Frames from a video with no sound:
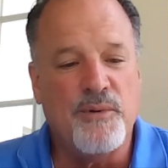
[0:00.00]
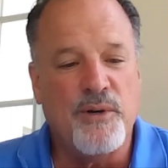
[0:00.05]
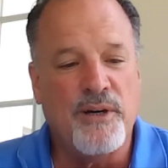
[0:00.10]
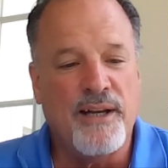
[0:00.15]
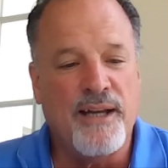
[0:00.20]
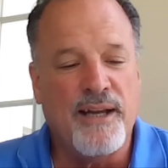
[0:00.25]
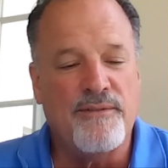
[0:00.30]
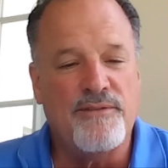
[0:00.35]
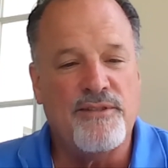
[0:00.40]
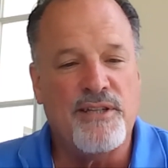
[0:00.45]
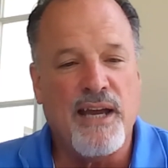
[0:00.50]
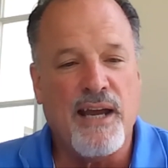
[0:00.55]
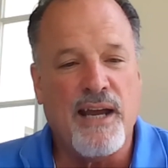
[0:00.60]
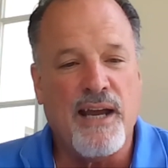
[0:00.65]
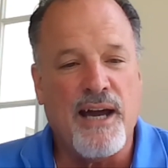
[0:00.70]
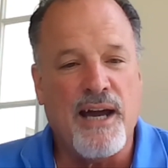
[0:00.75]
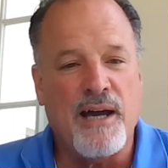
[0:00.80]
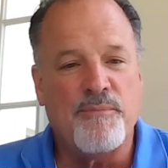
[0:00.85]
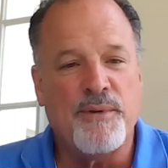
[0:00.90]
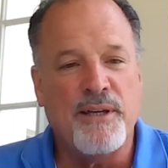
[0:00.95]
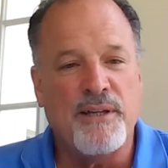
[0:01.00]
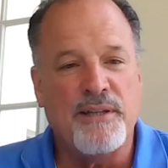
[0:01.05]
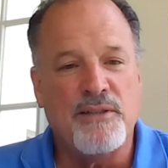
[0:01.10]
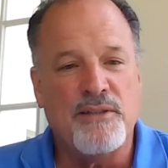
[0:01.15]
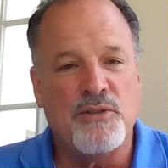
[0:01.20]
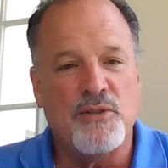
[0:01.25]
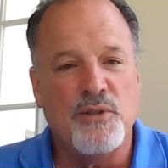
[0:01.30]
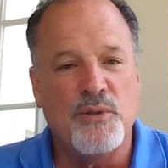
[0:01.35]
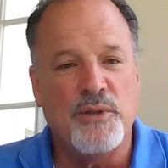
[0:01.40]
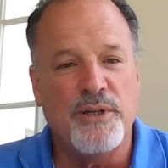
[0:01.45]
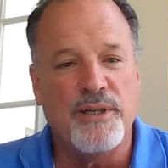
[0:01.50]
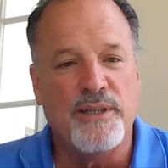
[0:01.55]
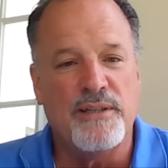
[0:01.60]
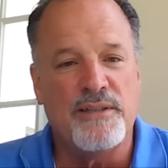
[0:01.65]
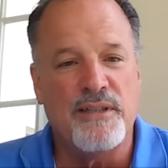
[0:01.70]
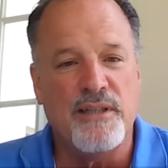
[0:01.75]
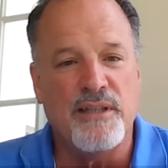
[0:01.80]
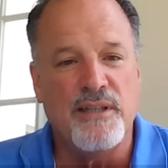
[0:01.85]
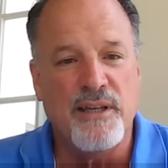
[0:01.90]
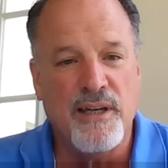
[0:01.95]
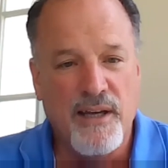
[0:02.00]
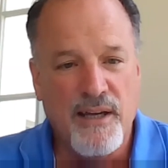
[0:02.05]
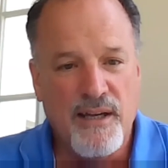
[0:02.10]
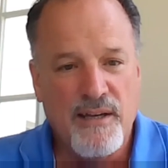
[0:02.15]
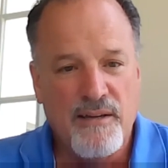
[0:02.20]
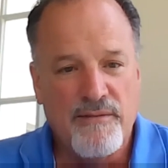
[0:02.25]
We're going to have Jack Hopkins, who is the